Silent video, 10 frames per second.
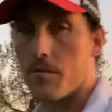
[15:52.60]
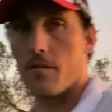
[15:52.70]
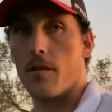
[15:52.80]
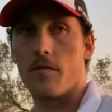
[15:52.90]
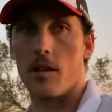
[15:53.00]
to
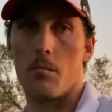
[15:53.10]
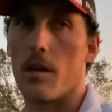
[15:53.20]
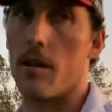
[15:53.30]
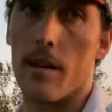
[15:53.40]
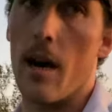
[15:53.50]
15
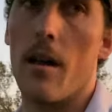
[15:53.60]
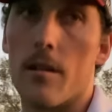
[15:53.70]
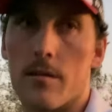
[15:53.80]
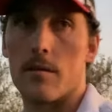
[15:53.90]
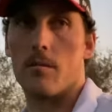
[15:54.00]
million
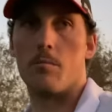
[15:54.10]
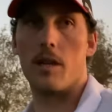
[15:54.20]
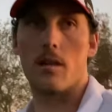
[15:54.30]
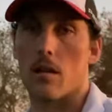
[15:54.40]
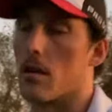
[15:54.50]
dollars to
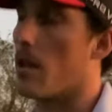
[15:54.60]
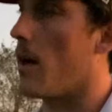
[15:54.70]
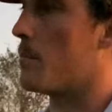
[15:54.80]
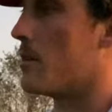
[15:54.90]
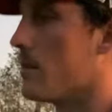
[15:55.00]
big
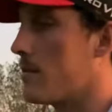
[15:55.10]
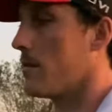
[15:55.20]
conglomerates.